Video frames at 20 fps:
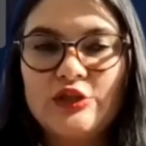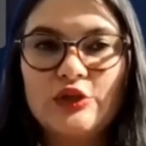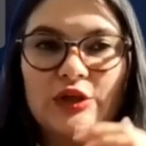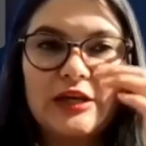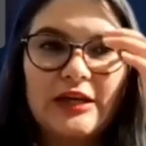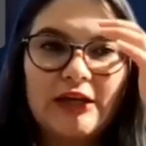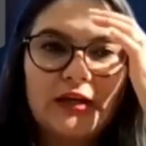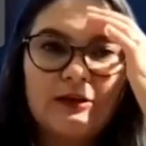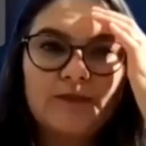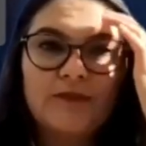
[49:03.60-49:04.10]
you
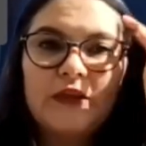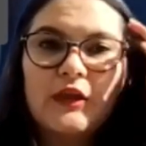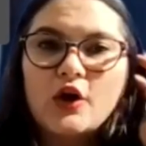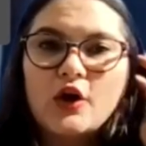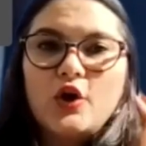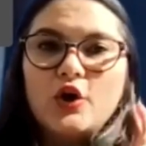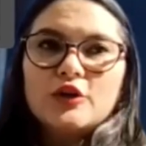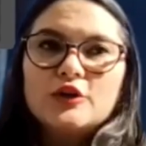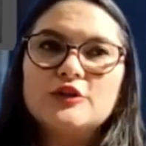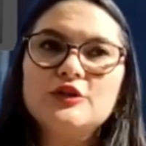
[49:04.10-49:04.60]
can
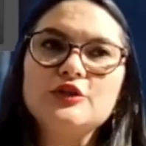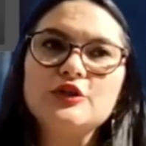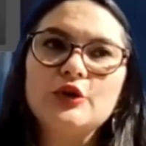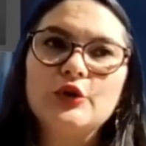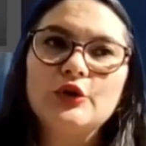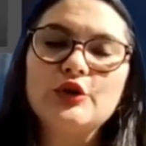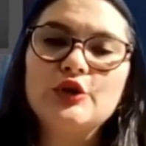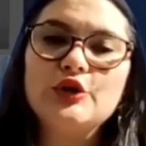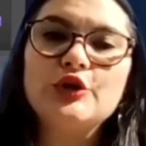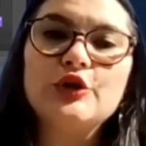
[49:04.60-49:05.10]

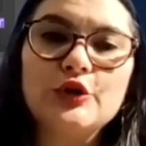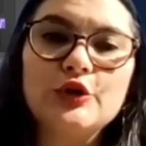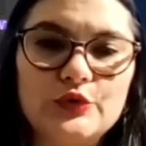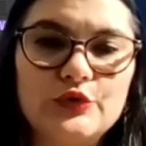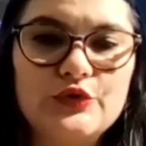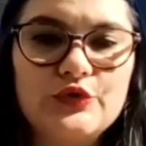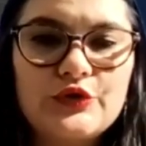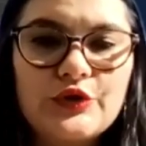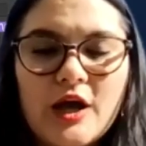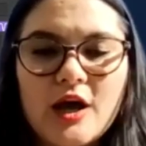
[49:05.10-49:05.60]
also
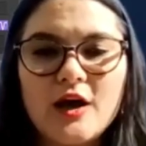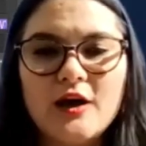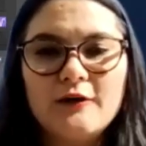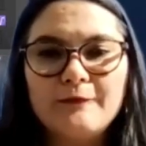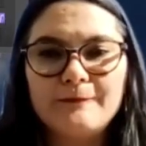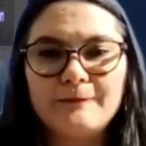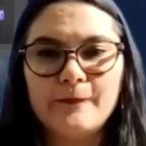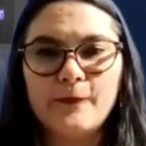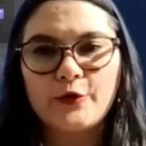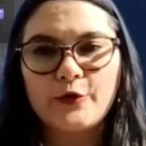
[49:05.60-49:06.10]
use
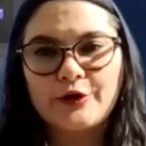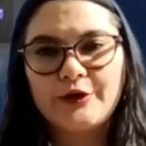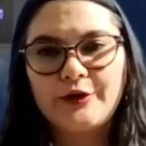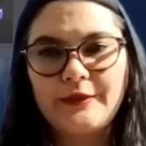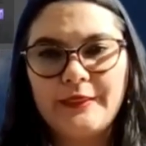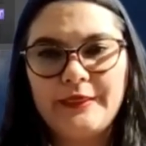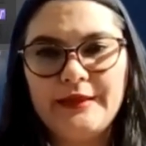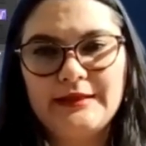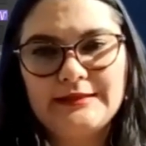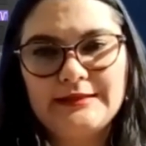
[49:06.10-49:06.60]
for
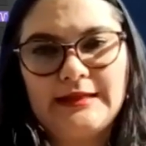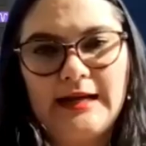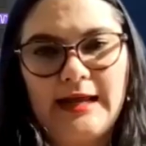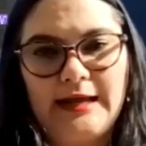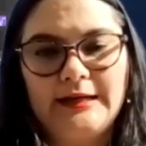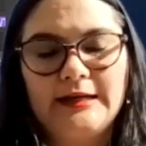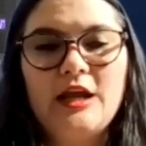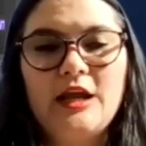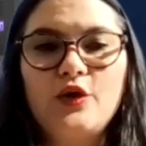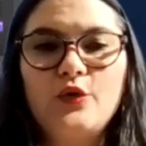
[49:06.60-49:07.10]
this
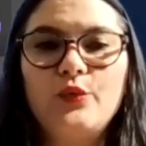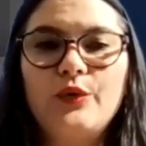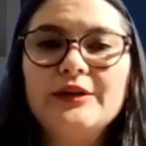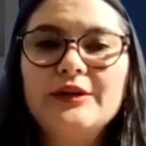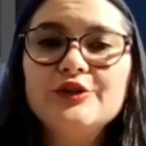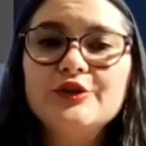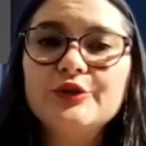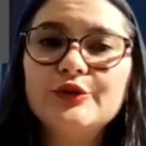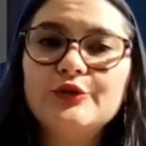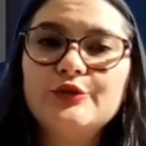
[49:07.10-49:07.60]
client.
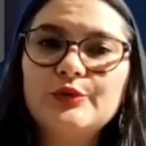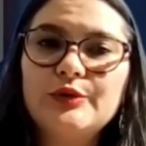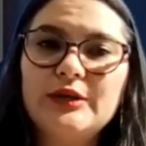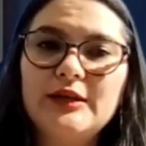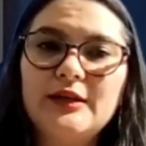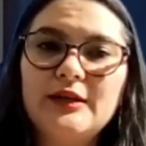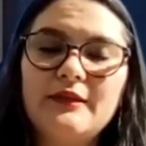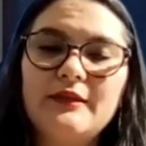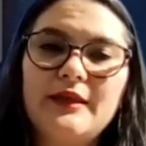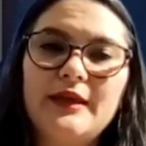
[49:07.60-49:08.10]
When
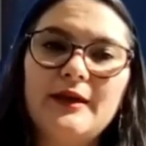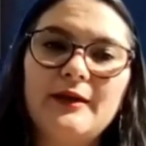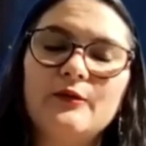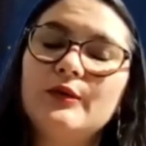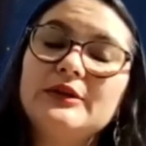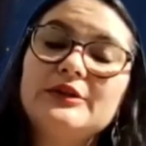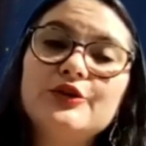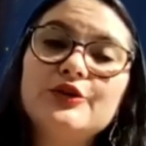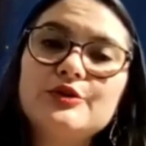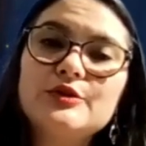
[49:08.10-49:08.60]

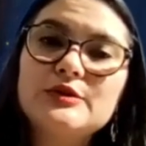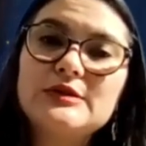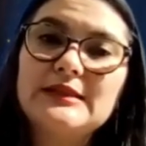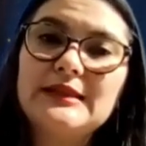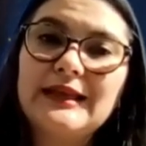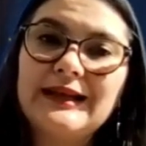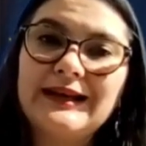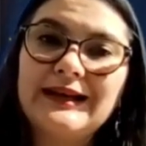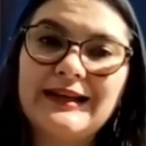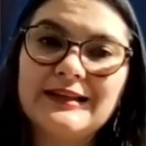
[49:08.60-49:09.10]
you're using
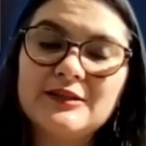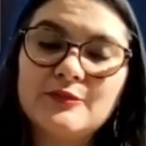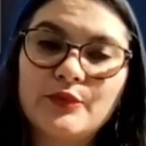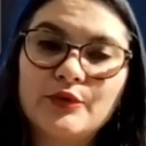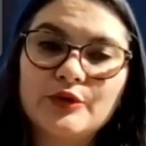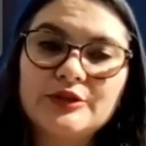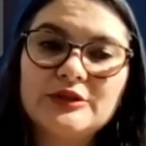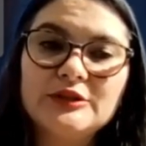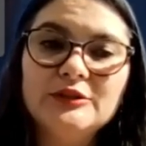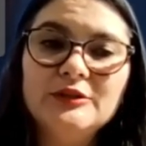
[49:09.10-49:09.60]
the class
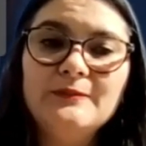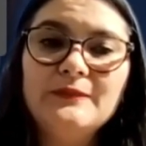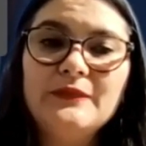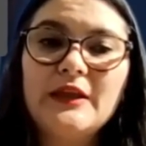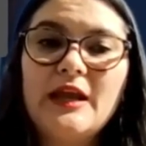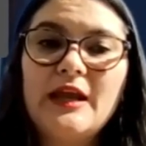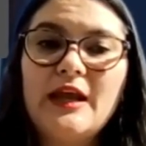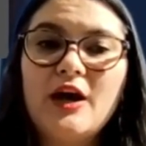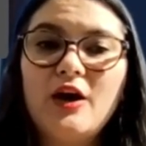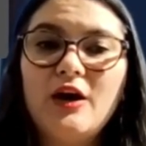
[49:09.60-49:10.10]
portal,
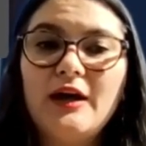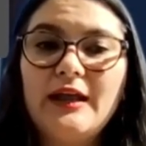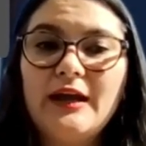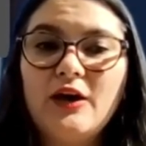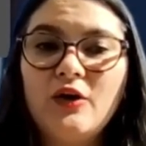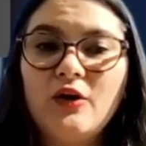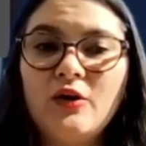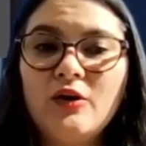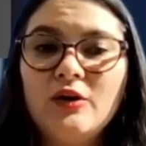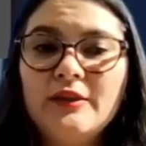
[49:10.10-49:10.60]

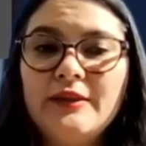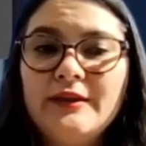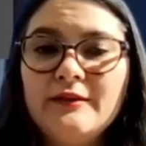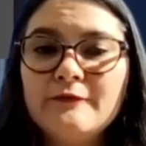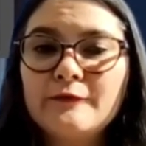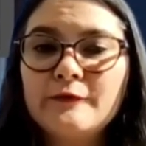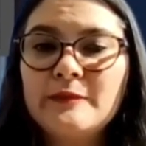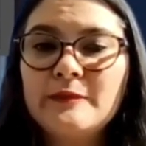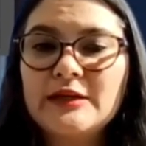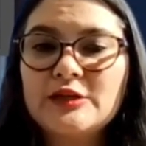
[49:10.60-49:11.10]
all the
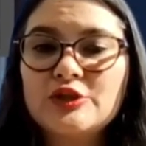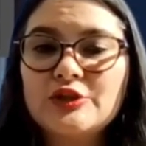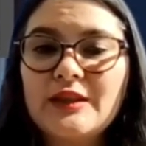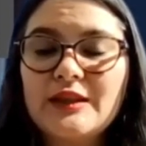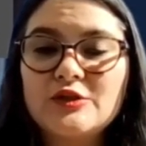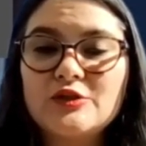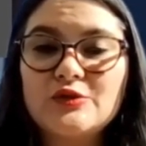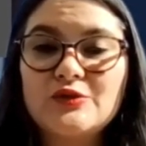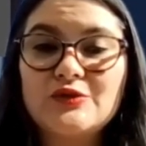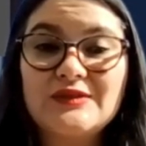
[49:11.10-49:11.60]
information
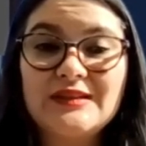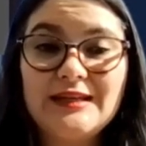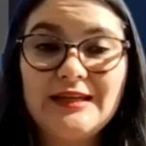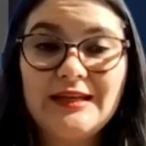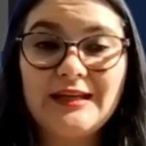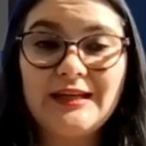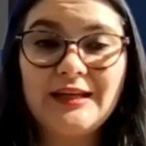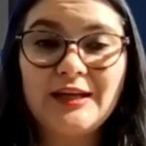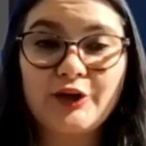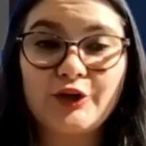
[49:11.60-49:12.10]
that you see
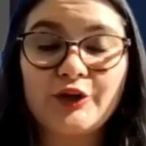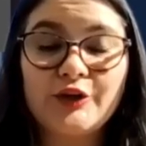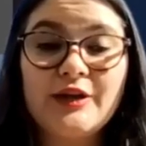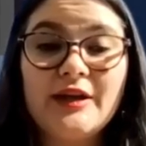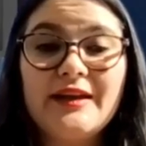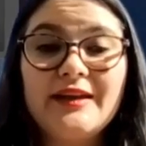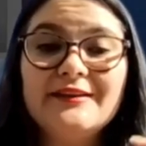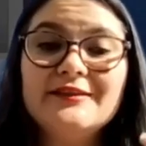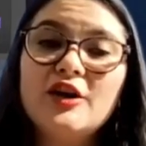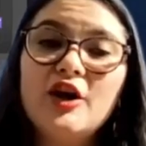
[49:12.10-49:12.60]
in here
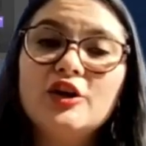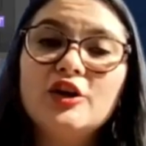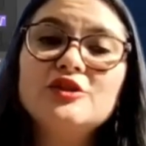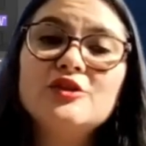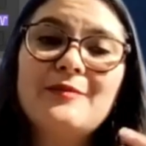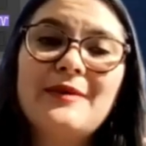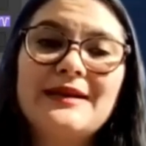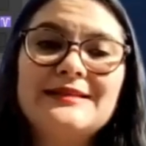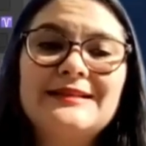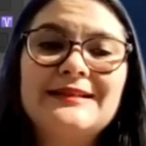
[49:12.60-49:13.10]
is
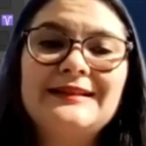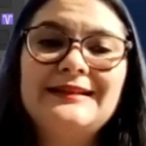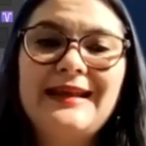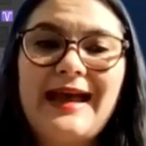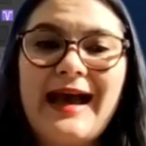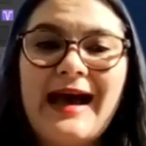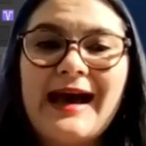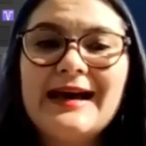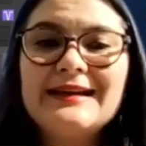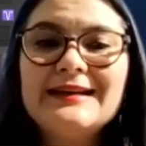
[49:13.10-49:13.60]
automatically
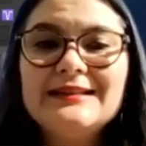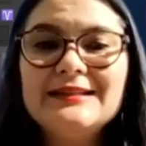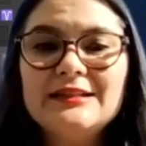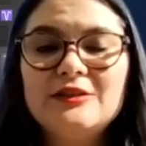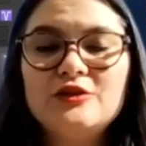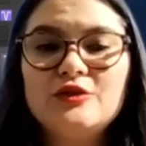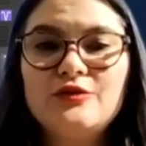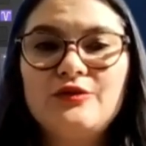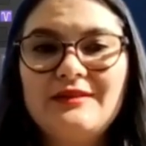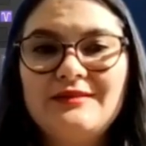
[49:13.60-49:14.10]
added
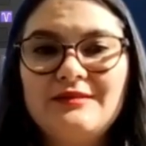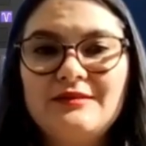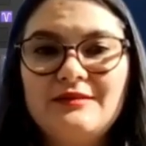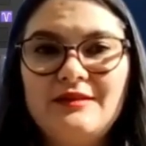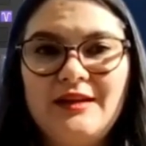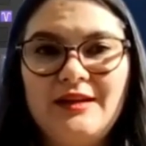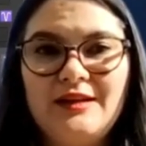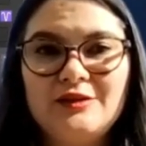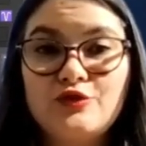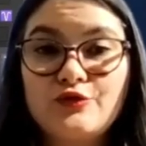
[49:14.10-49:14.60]
into
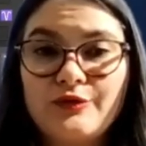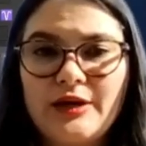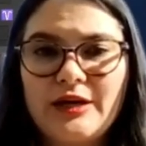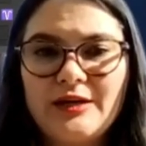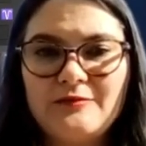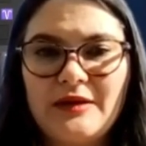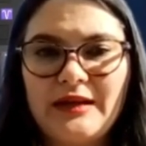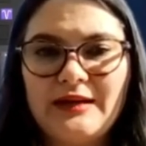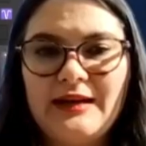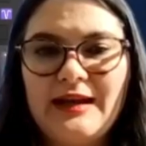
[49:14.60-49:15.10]
the
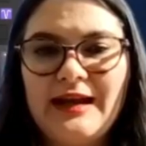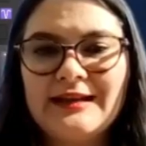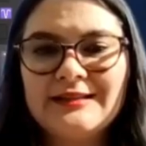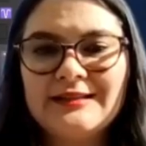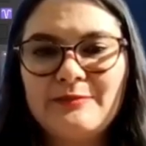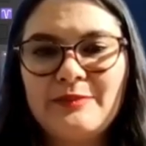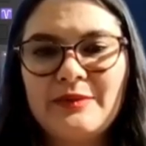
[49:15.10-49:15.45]
trainment as a